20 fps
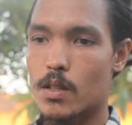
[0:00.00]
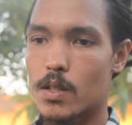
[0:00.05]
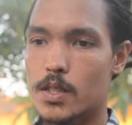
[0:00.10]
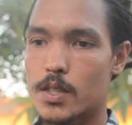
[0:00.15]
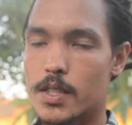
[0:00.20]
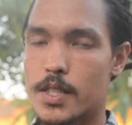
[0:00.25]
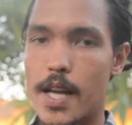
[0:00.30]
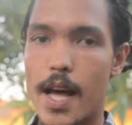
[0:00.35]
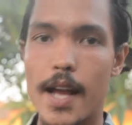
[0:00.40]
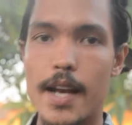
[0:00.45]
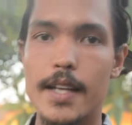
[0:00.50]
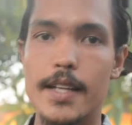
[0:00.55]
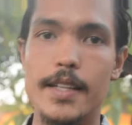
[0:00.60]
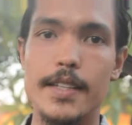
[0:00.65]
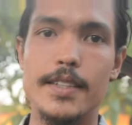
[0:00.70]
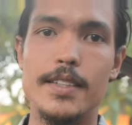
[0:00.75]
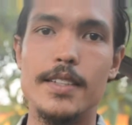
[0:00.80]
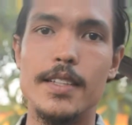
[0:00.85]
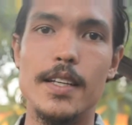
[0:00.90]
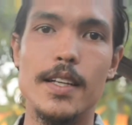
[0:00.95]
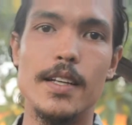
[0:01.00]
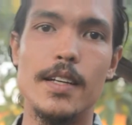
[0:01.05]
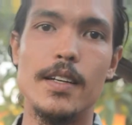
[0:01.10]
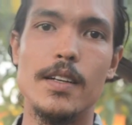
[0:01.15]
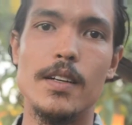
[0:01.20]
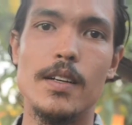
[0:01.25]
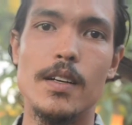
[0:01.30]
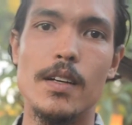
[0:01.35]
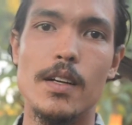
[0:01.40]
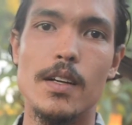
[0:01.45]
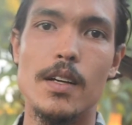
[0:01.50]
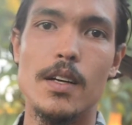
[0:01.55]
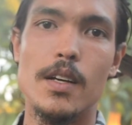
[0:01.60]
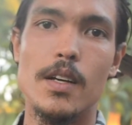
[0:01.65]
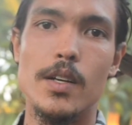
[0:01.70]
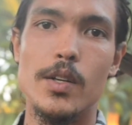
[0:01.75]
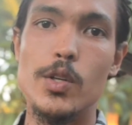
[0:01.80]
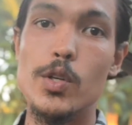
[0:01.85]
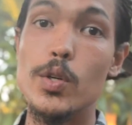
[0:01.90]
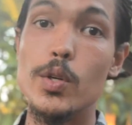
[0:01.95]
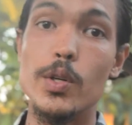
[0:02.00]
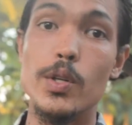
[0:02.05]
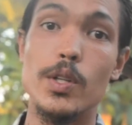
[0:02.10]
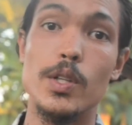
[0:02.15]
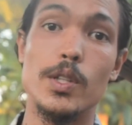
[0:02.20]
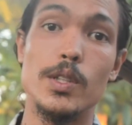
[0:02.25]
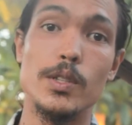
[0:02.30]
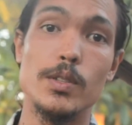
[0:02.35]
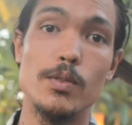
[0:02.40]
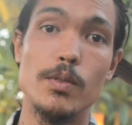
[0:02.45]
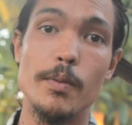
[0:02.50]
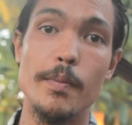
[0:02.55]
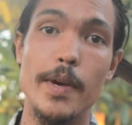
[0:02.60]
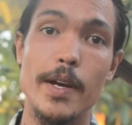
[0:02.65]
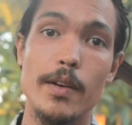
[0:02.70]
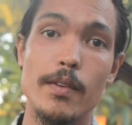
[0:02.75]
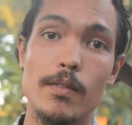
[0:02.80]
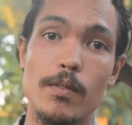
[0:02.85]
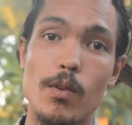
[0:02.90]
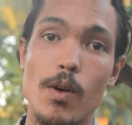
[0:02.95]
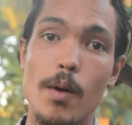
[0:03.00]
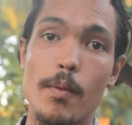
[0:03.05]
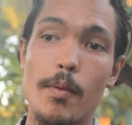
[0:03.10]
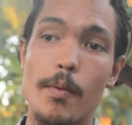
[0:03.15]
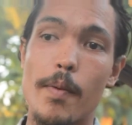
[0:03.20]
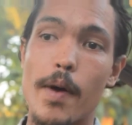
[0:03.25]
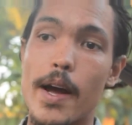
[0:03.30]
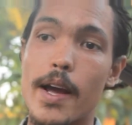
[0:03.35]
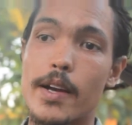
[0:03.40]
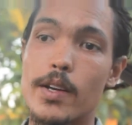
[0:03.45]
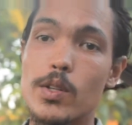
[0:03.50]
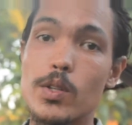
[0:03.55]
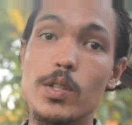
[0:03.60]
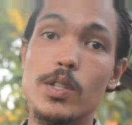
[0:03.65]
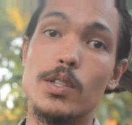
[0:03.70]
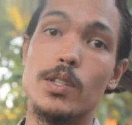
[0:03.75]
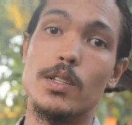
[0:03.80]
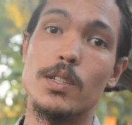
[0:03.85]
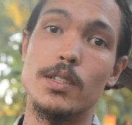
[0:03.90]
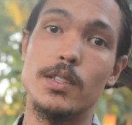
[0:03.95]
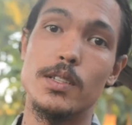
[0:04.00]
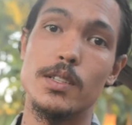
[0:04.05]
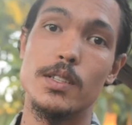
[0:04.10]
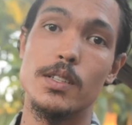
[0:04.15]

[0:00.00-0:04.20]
salads and noodles. We make raw papaya noodles,